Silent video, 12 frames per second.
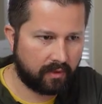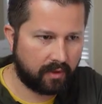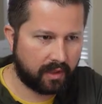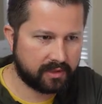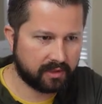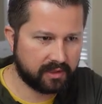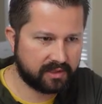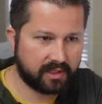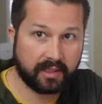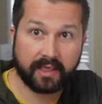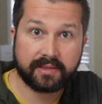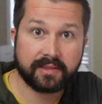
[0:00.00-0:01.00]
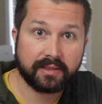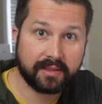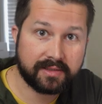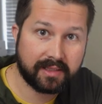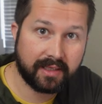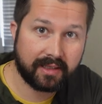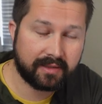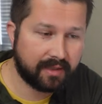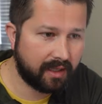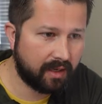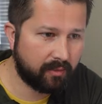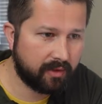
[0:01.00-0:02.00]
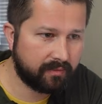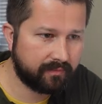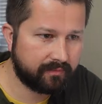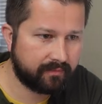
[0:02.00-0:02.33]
All right, so let's connect, let's connect the camera.